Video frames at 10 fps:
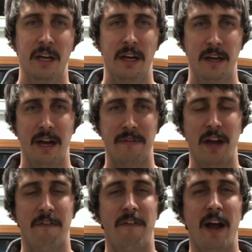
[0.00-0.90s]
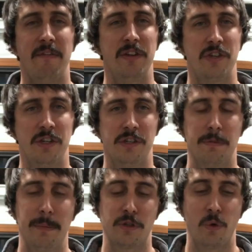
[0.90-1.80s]
I've got 5 inches
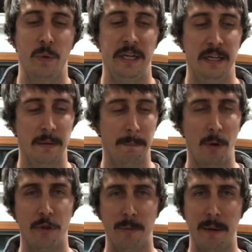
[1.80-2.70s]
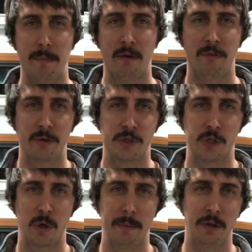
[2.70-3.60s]
between both of my mufflers,
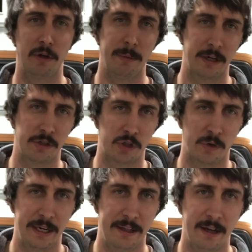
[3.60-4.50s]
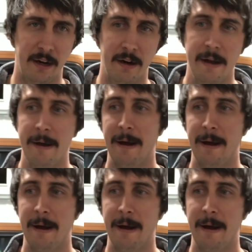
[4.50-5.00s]
so I'm a little bit constrained there.